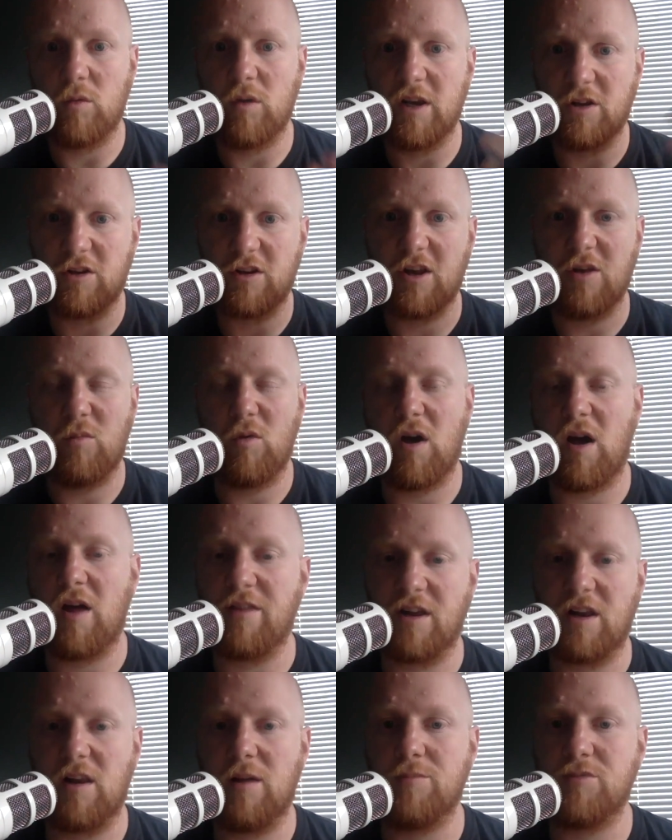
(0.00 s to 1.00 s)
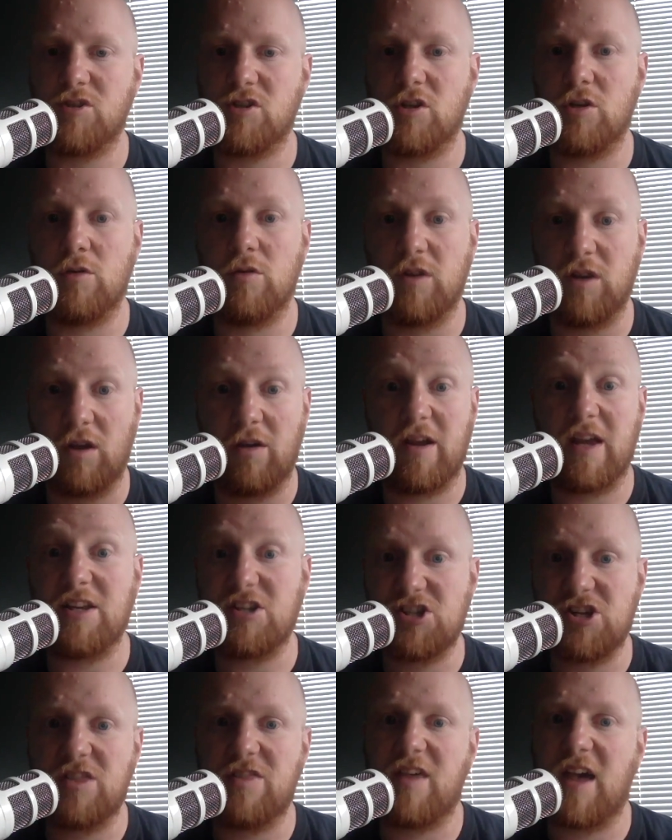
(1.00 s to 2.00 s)
We're looking at what other clubs do and go,
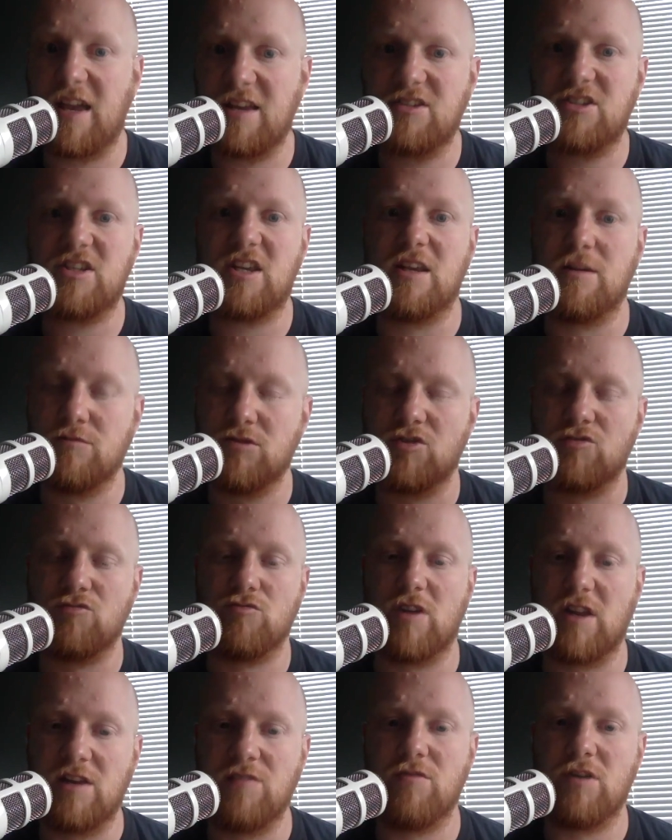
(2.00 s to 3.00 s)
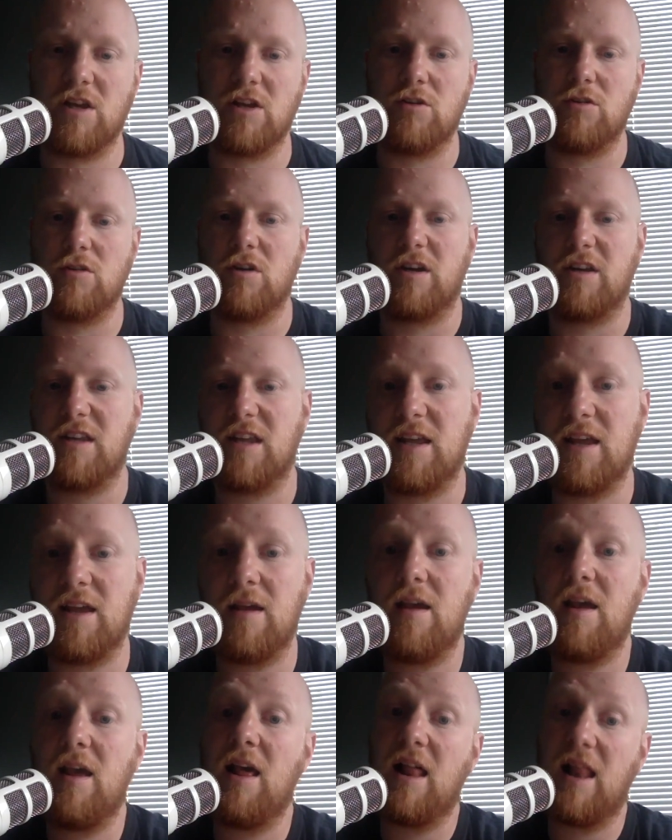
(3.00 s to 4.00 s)
actually, that seems a really, really good idea.
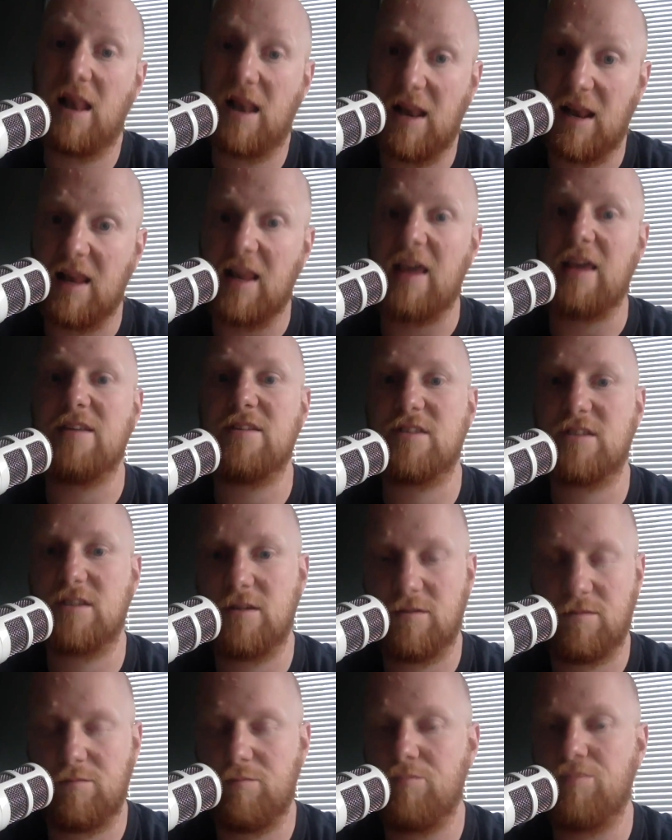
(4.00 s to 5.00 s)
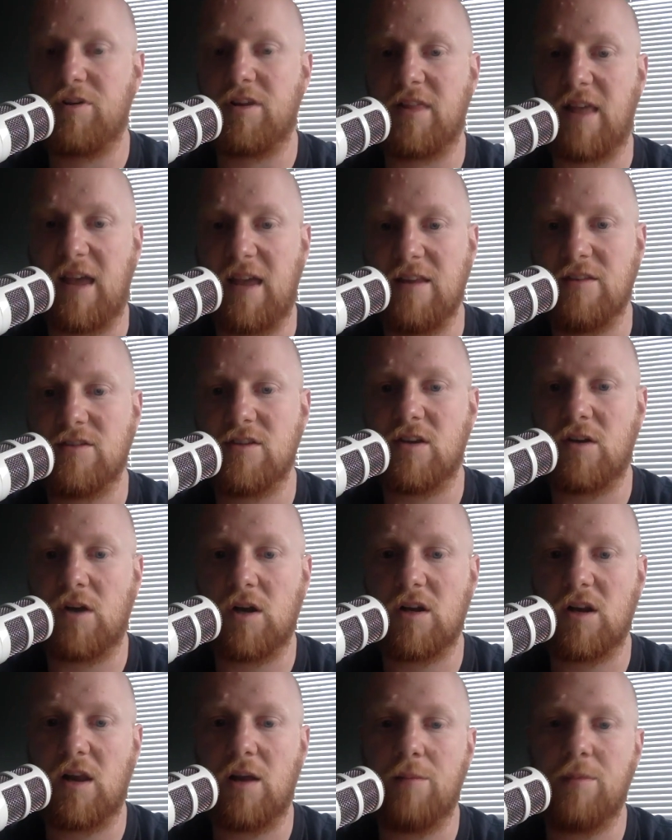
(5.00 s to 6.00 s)
Let's bring that into
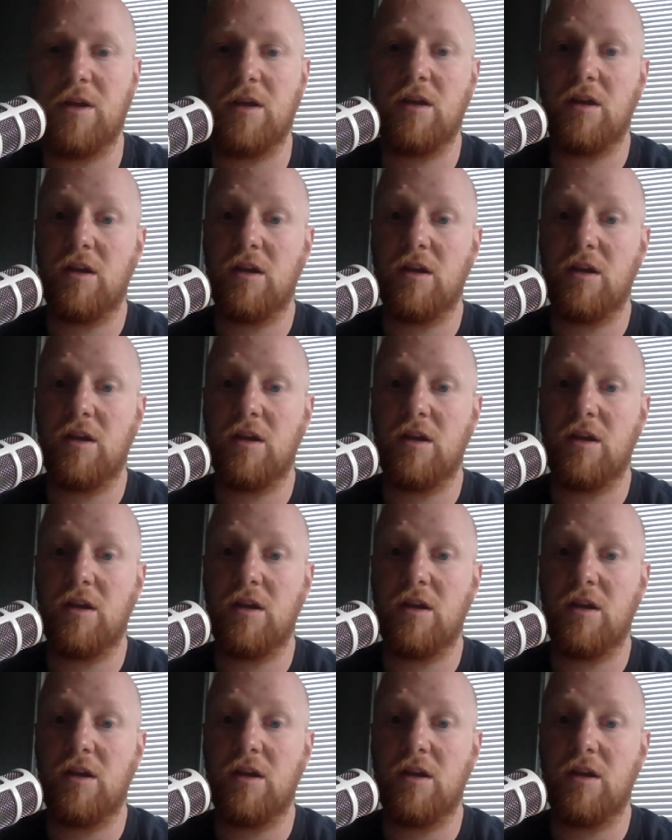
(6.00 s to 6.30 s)
our club.